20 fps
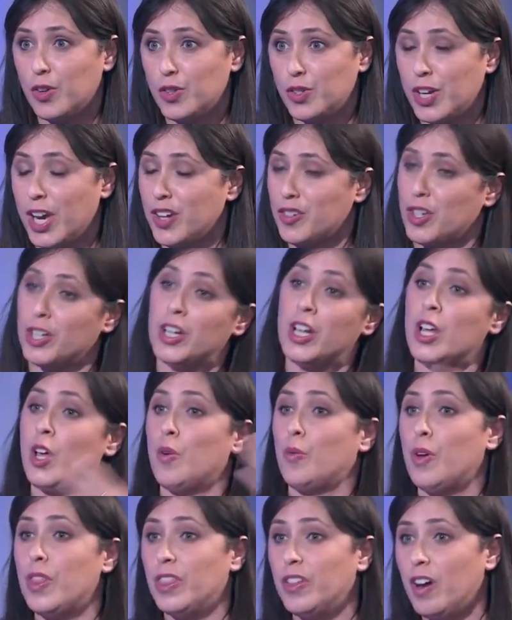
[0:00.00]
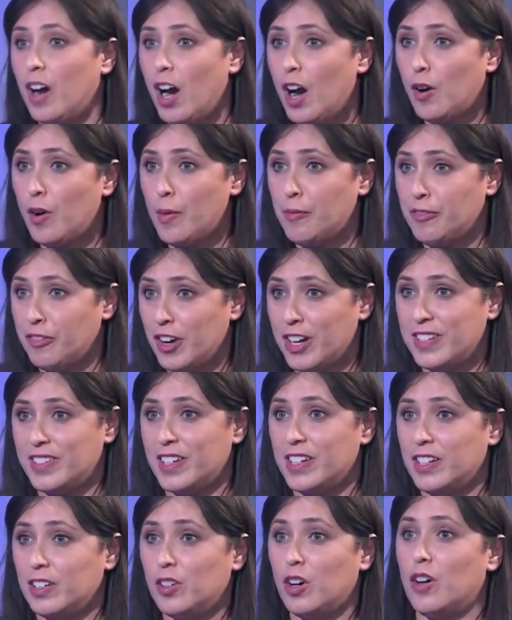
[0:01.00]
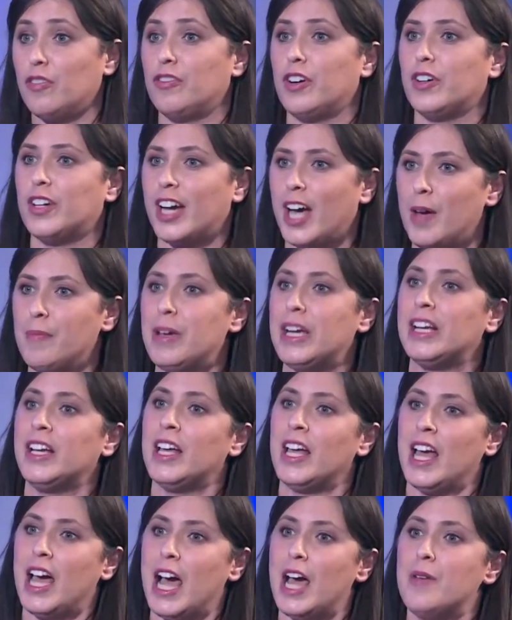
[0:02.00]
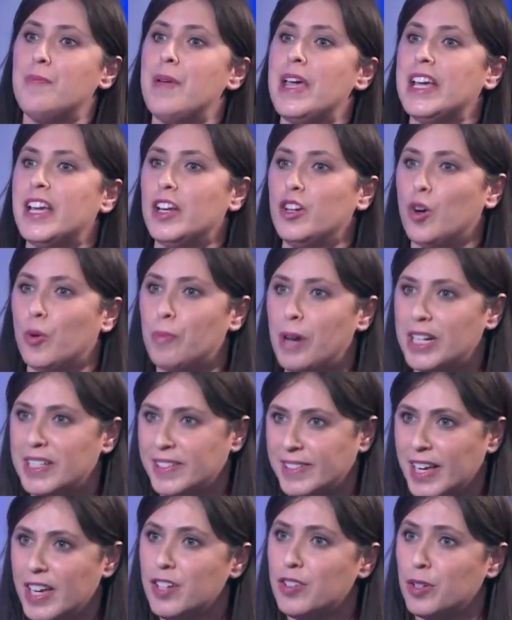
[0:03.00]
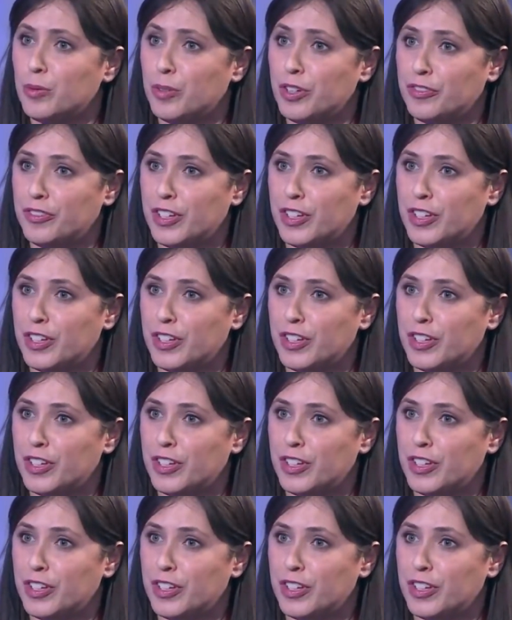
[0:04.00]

negotiation when their Arab friends in the Gulf are coming and making normalization